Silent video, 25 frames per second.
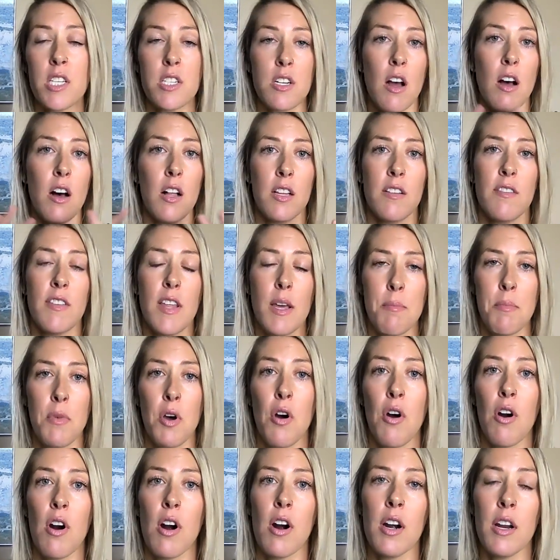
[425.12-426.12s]
because all of
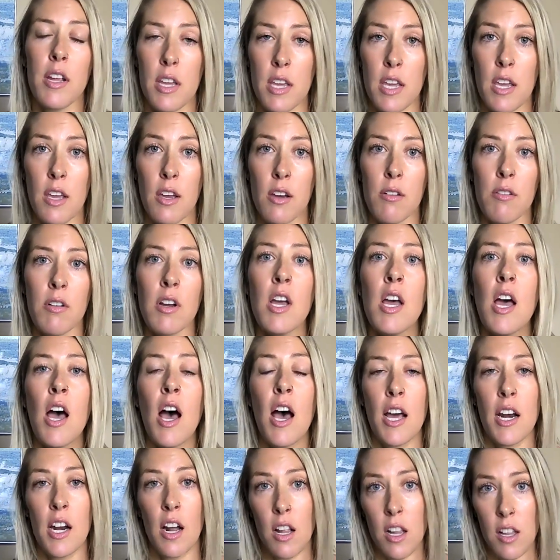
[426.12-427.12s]
them are you
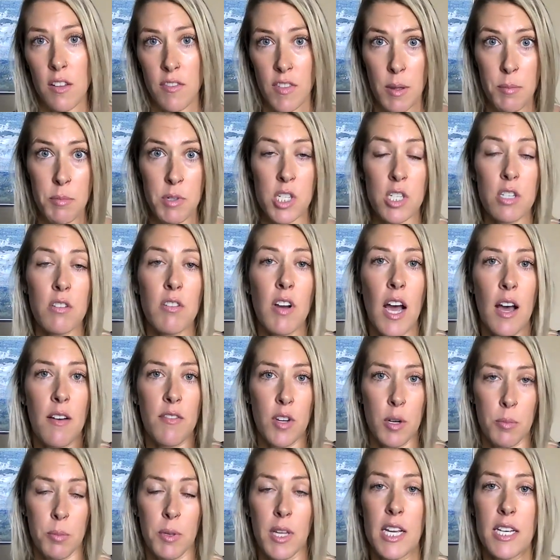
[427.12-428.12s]
and all of them do
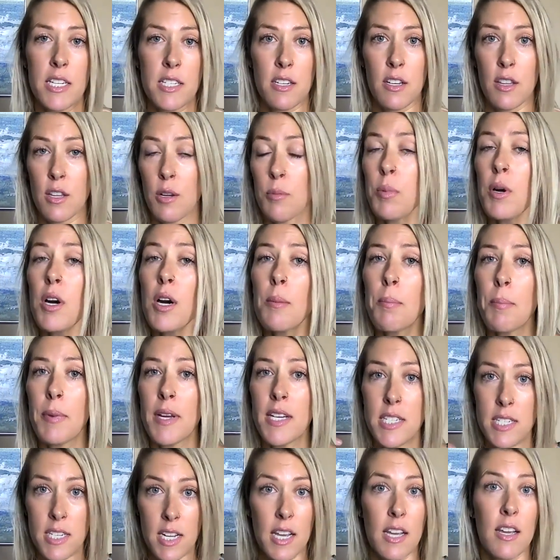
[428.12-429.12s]
have their place and their
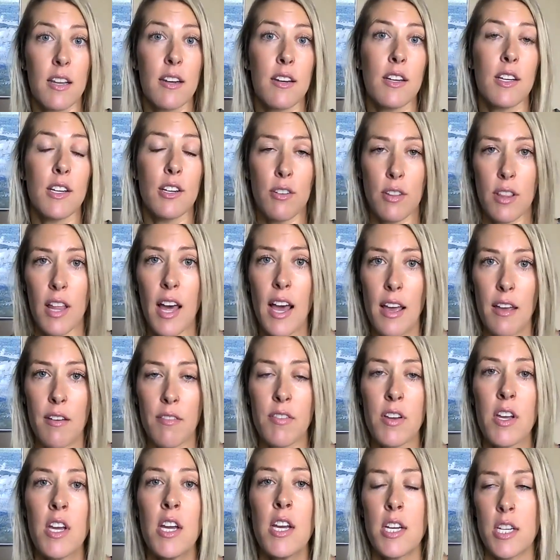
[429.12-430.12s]
purpose in your
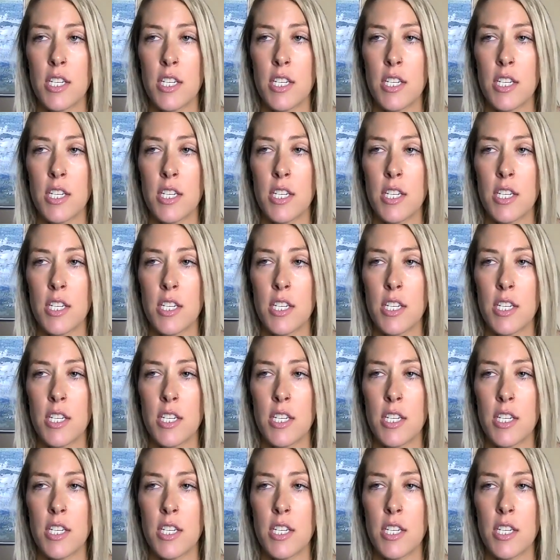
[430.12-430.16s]
life.